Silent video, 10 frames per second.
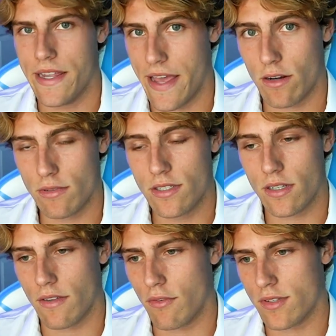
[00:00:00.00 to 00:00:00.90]
And that only
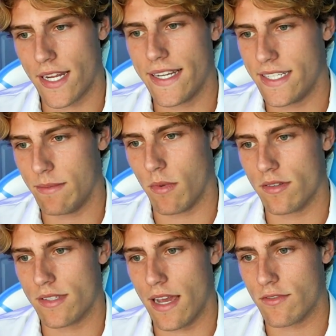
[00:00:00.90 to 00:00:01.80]
took the first 18
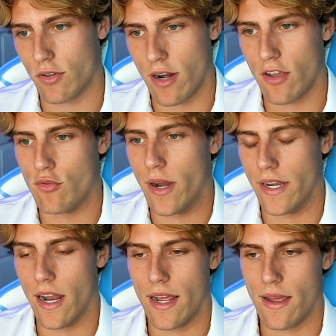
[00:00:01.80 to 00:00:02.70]
months after
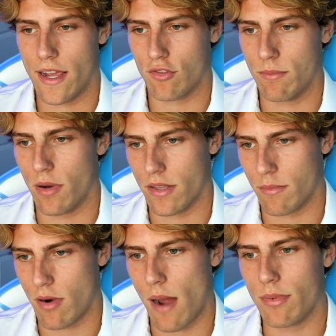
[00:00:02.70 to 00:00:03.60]
graduating. I actually bought the
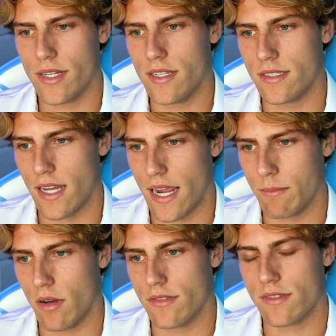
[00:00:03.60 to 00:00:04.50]
properties nine
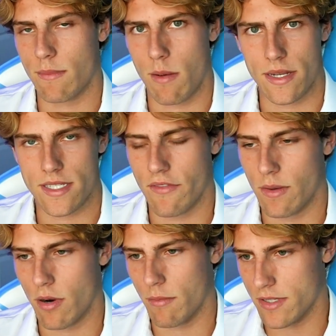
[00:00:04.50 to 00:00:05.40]
months. I bought my seven
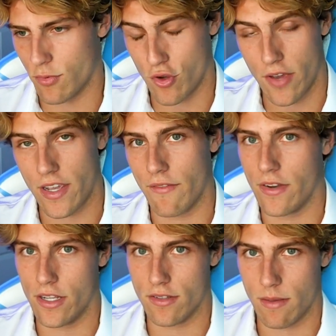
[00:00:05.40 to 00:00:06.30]
apartments, which I've got
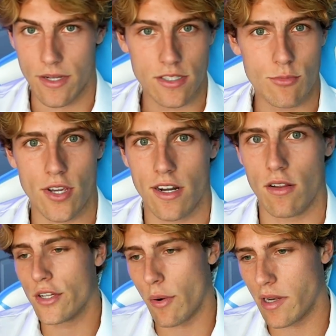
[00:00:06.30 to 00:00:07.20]
videos on my YouTube
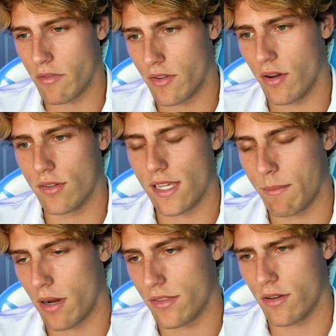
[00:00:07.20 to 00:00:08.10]
channel going over those. I
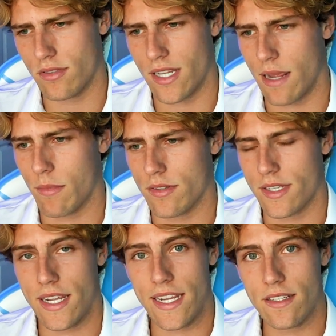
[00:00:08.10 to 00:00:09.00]
bought those nine
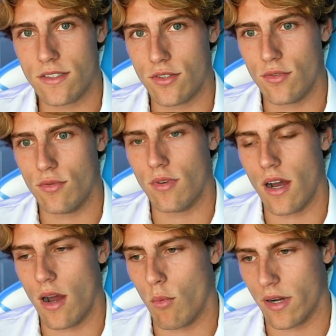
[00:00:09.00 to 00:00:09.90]
months into
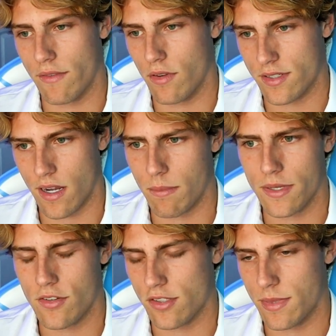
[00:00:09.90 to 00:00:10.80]
uh, working for this
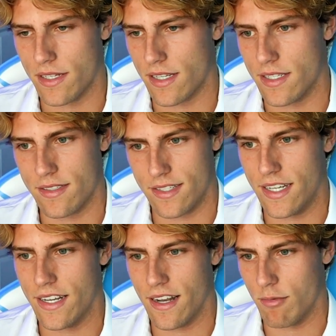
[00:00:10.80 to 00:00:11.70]
company just because I'd
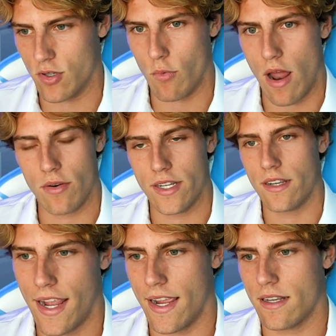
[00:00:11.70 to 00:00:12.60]
seen it, I was around
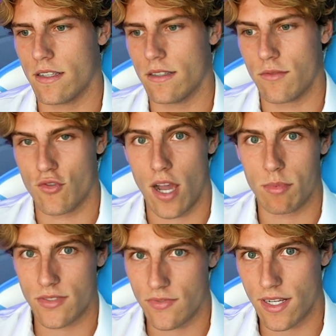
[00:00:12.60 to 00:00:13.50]
it, and the job
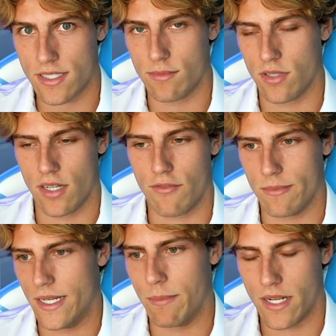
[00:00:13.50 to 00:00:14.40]
was flexible enough for
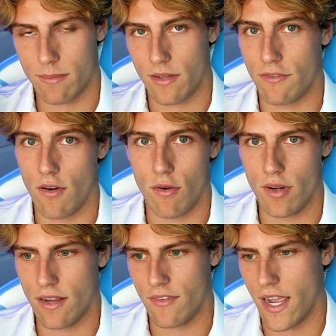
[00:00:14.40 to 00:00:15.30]
me to pick up the
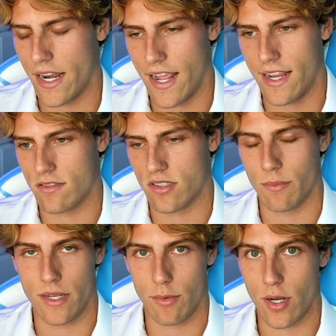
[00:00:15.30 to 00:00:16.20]
phone if I had to answer
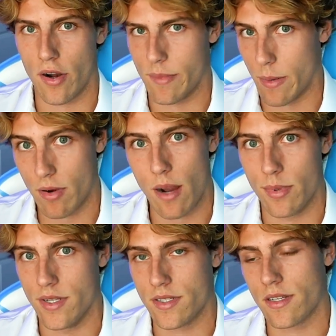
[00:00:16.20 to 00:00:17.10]
something regarding my
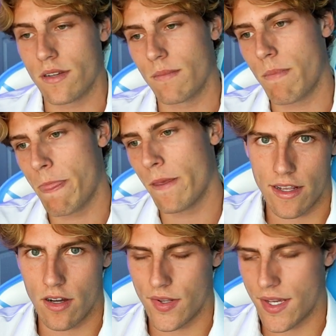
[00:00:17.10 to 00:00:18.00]
properties. Now, had I
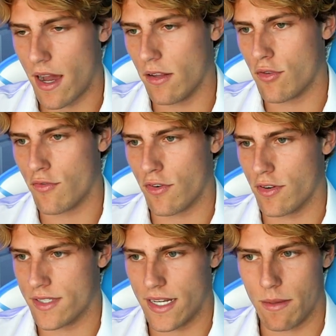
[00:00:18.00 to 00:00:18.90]
gone to college for,
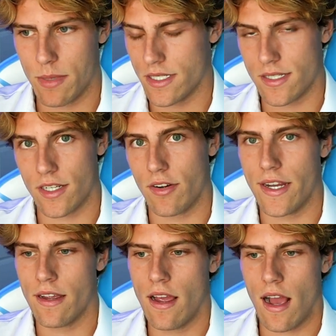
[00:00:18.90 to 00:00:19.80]
say, a business
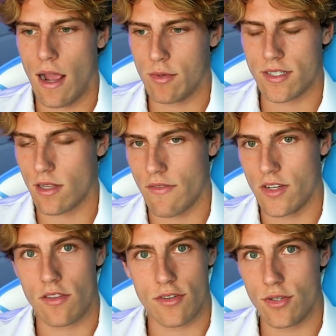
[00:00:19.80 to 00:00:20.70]
degree, I would still have
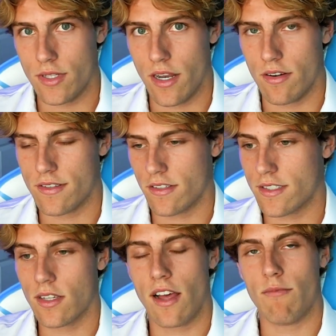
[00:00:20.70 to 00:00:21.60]
another two years,
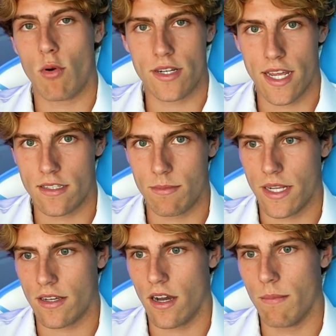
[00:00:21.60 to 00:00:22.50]
still have more debt to
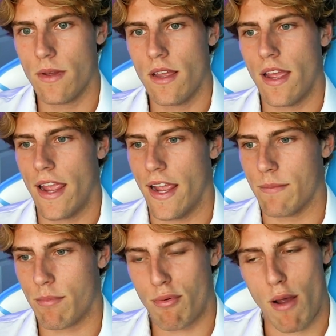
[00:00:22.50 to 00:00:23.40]
pick up,
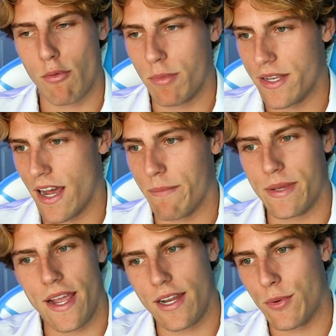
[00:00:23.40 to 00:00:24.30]
and probably not
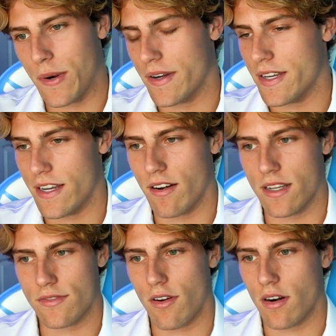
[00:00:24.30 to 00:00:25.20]
be anywhere near
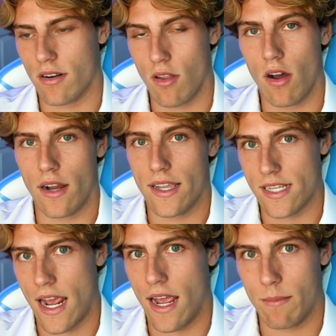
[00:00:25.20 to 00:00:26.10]
as far along as
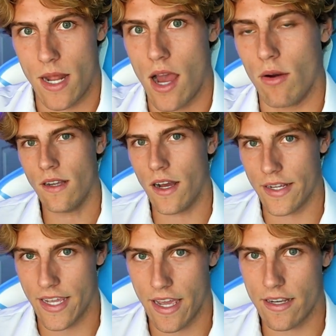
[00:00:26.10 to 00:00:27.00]
I am now.
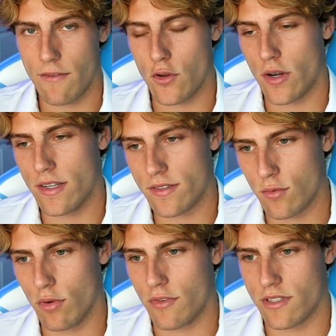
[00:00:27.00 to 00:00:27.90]
Again, if you're in
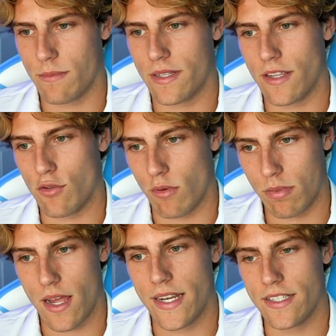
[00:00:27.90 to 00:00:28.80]
school for something that you were
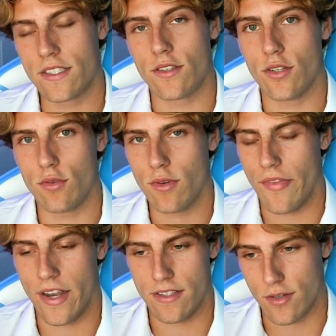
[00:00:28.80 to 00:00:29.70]
planning to do,
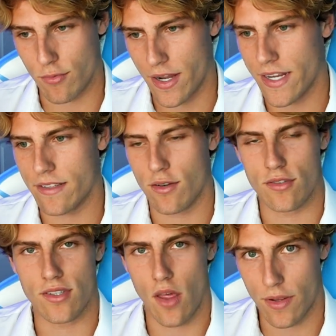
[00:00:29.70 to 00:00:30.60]
that is great. There's
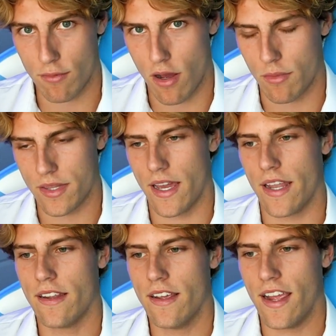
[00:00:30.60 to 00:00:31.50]
nothing wrong with that.